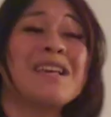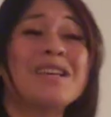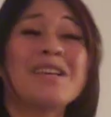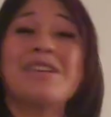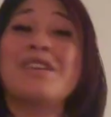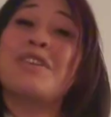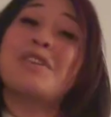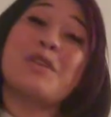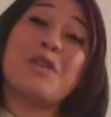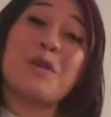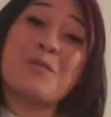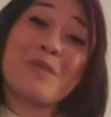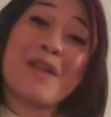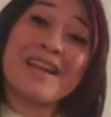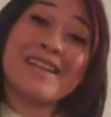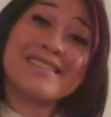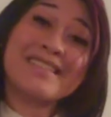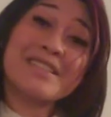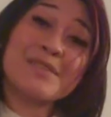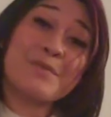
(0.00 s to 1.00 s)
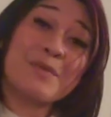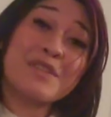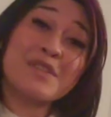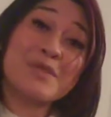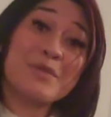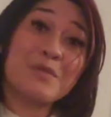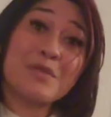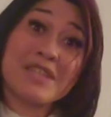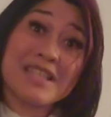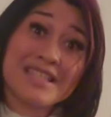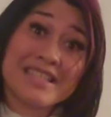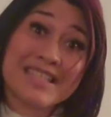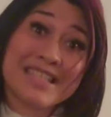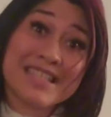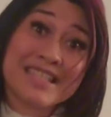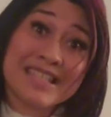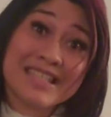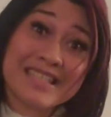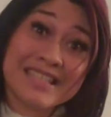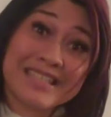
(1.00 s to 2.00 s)
You don't practice what you
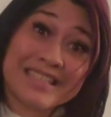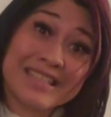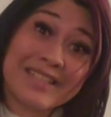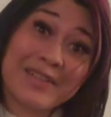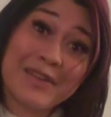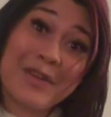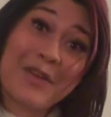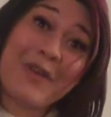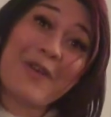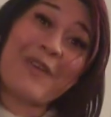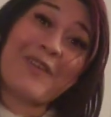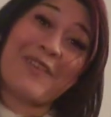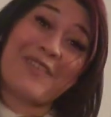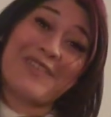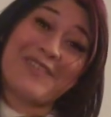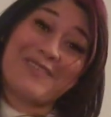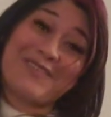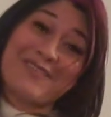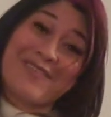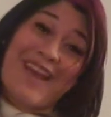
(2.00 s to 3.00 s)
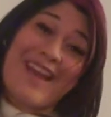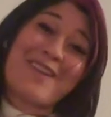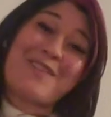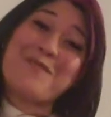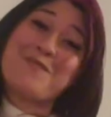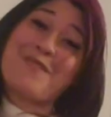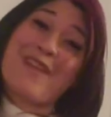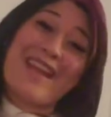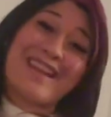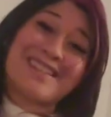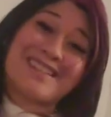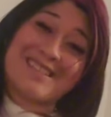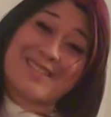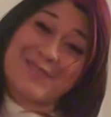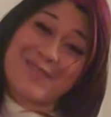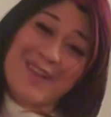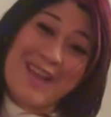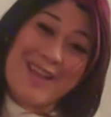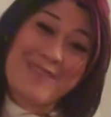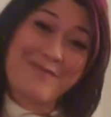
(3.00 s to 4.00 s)
listen, you know? I don't
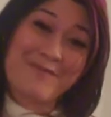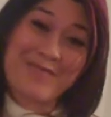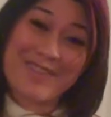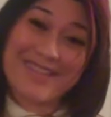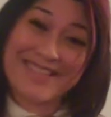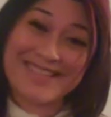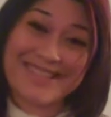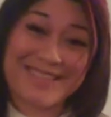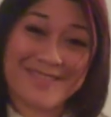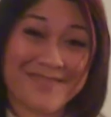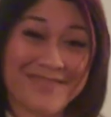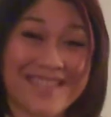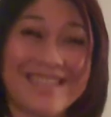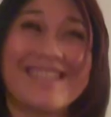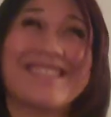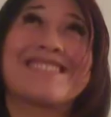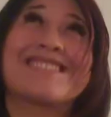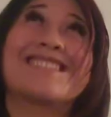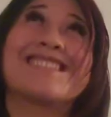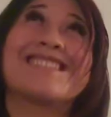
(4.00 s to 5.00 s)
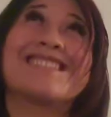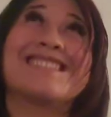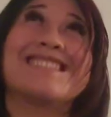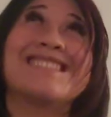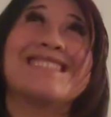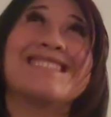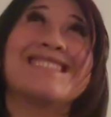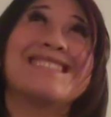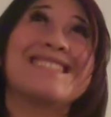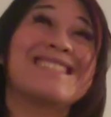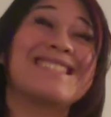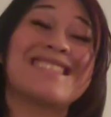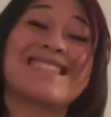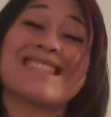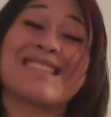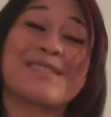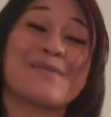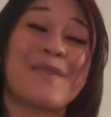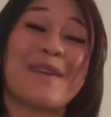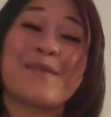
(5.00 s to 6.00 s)
practice what I preach sometimes. Oh,
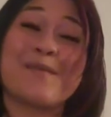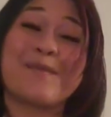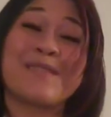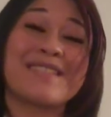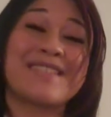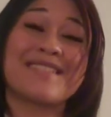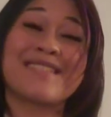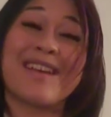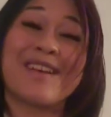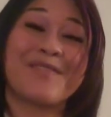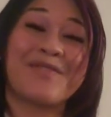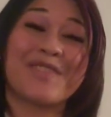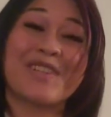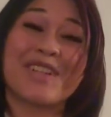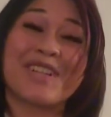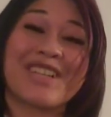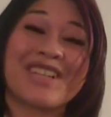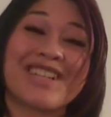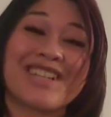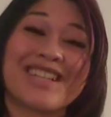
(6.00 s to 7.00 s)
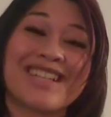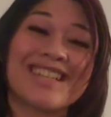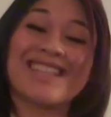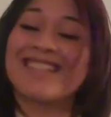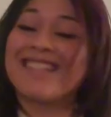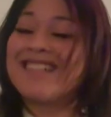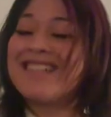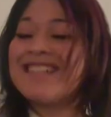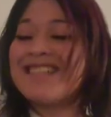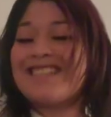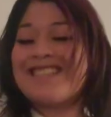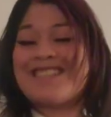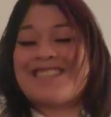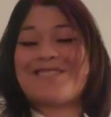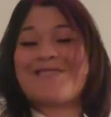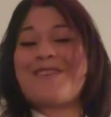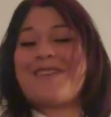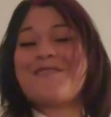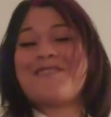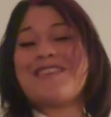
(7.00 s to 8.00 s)
this is why we suffer. This
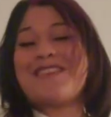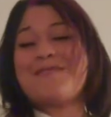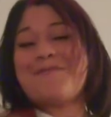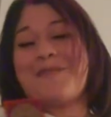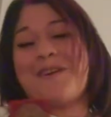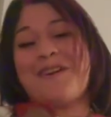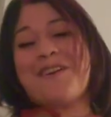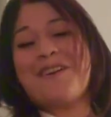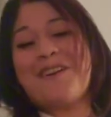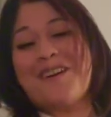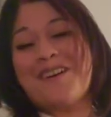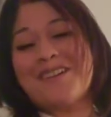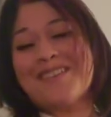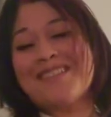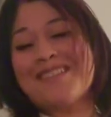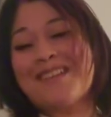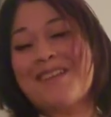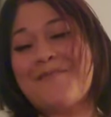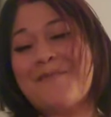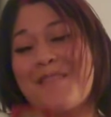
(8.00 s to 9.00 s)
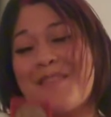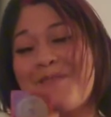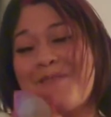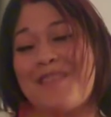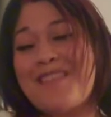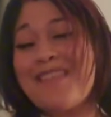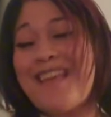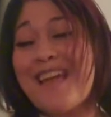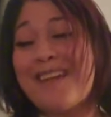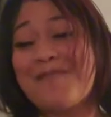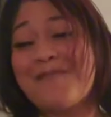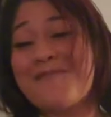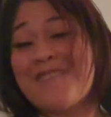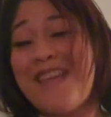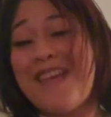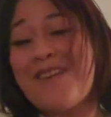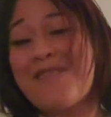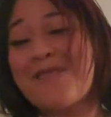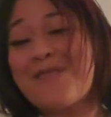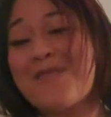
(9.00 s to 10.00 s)
is why we keep our guards up. And then we let them
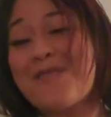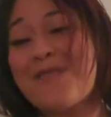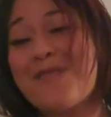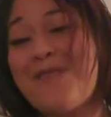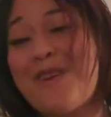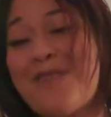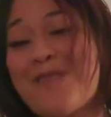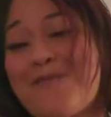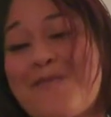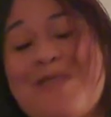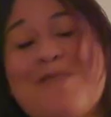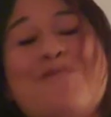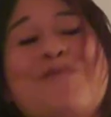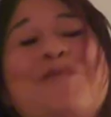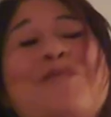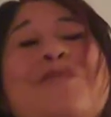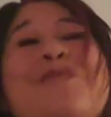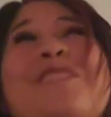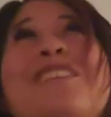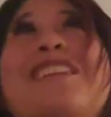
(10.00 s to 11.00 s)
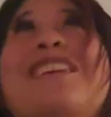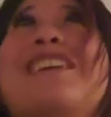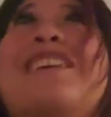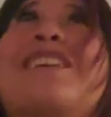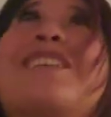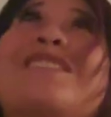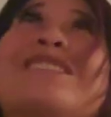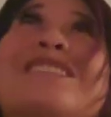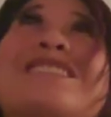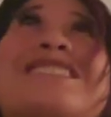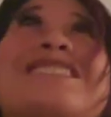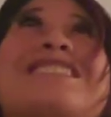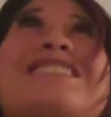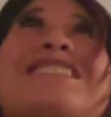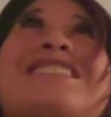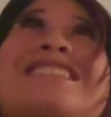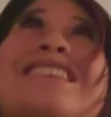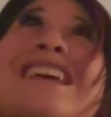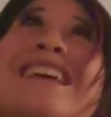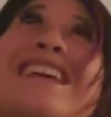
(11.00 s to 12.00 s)
down for the wrong people. And then it causes us
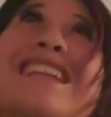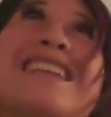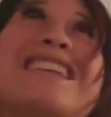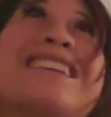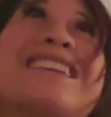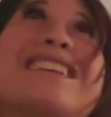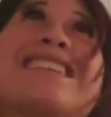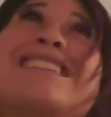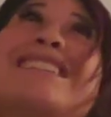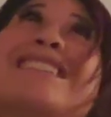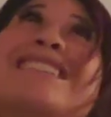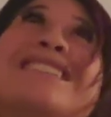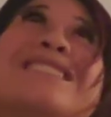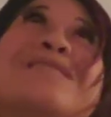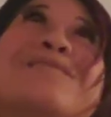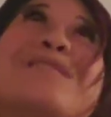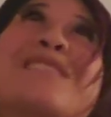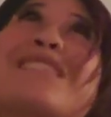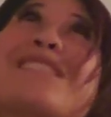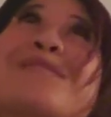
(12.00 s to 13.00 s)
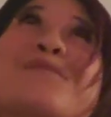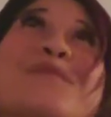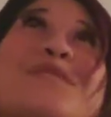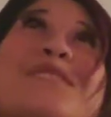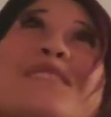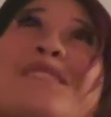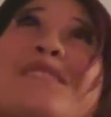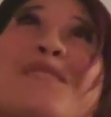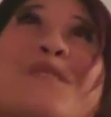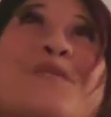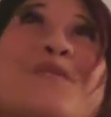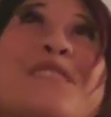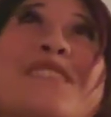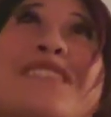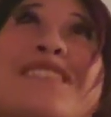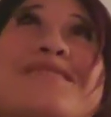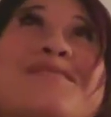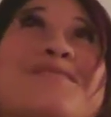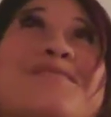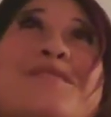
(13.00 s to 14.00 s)
anxiety because we just don't
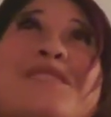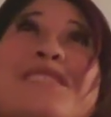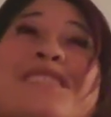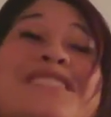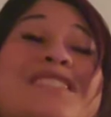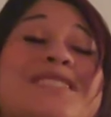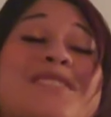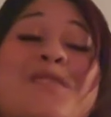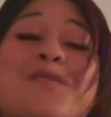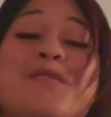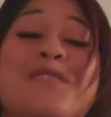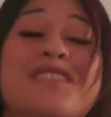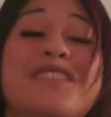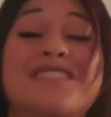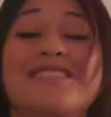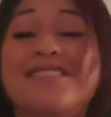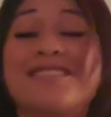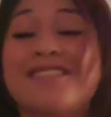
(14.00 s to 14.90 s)
learn. We just don't learn.